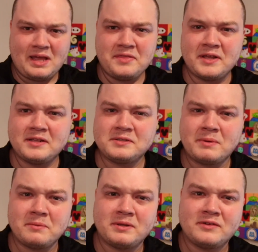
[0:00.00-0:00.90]
I think this
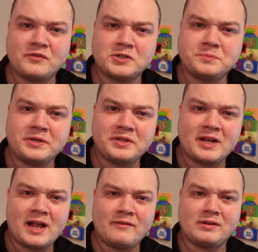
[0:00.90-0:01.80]
might be the first beer
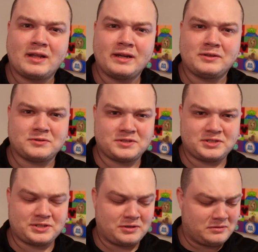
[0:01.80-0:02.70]
that I haven't liked on
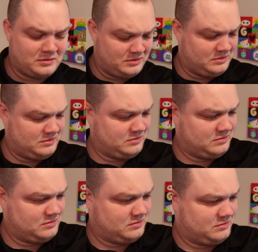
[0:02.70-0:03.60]
this show.
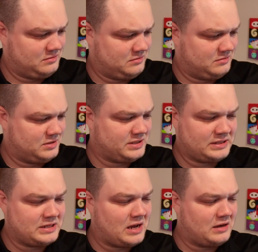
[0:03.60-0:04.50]
This
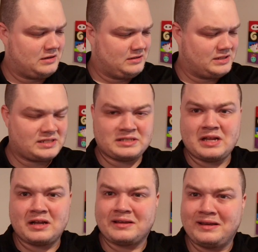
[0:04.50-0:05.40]
is not
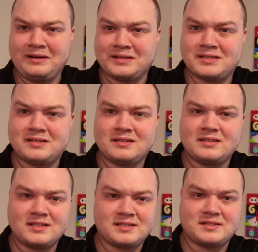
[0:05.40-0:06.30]
Guinness.
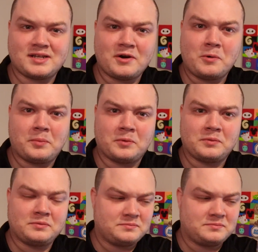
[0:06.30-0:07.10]
This is terrible.